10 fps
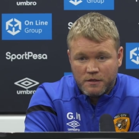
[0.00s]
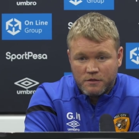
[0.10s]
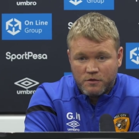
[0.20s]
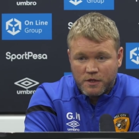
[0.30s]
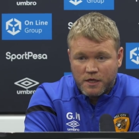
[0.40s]

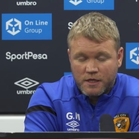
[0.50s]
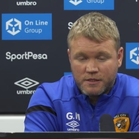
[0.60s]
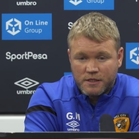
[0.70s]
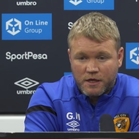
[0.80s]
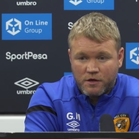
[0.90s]
Know the kid
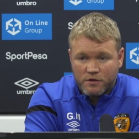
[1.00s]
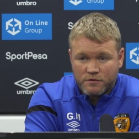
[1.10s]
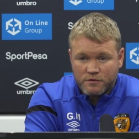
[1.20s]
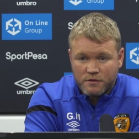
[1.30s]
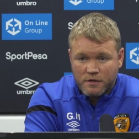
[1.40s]
inside out.
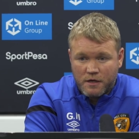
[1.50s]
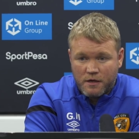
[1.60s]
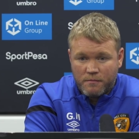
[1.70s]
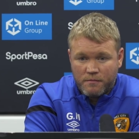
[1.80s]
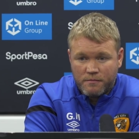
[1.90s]

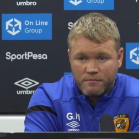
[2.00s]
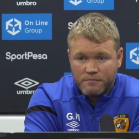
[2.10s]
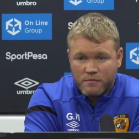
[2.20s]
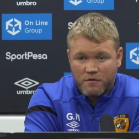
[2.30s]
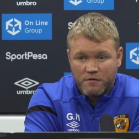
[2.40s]

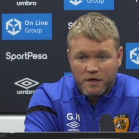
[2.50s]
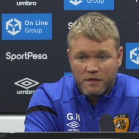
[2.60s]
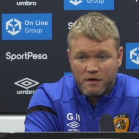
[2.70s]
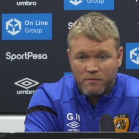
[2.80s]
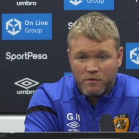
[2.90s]
Nothing
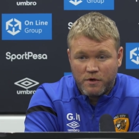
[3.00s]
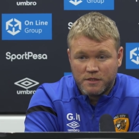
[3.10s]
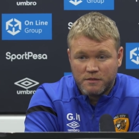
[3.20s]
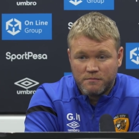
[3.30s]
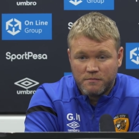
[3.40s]
like that
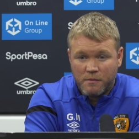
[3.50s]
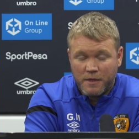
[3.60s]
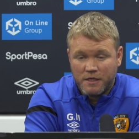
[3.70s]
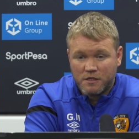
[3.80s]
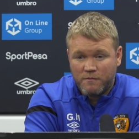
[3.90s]
worries him. I
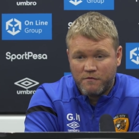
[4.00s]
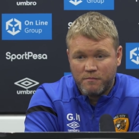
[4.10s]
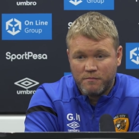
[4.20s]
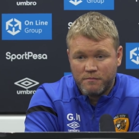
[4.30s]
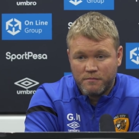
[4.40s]
mean, he's come
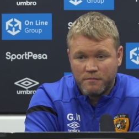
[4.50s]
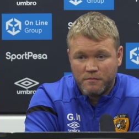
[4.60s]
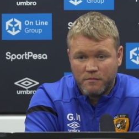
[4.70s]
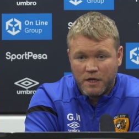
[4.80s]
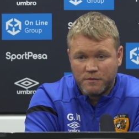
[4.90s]
from
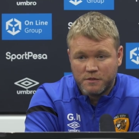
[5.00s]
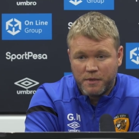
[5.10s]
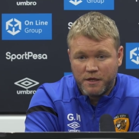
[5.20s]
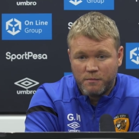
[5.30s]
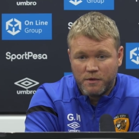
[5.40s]
when he was at
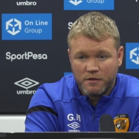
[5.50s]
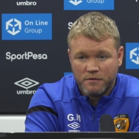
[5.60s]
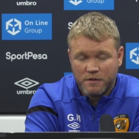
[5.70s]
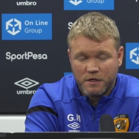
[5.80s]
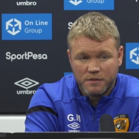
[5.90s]
Peterborough.
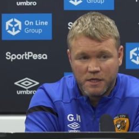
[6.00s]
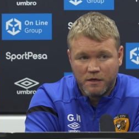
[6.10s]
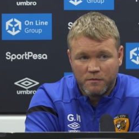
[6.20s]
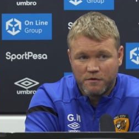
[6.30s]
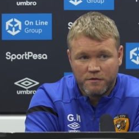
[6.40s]
He was
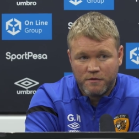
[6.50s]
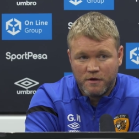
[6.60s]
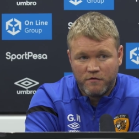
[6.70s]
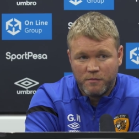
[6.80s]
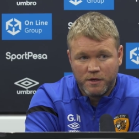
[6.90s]
linked with
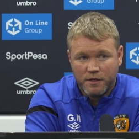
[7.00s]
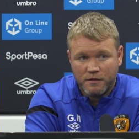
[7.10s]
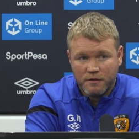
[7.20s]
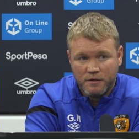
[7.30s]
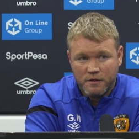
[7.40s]

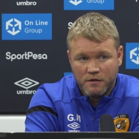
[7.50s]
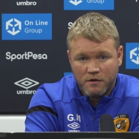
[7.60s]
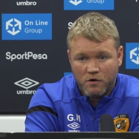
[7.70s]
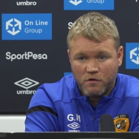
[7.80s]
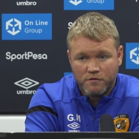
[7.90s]
everybody,
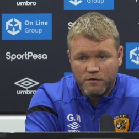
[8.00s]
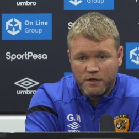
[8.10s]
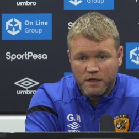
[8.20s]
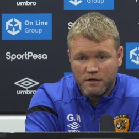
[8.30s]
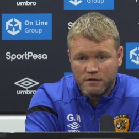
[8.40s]
all through
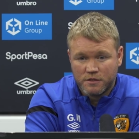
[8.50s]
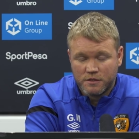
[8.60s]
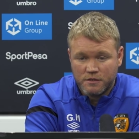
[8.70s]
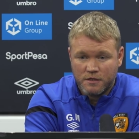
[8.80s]
the years.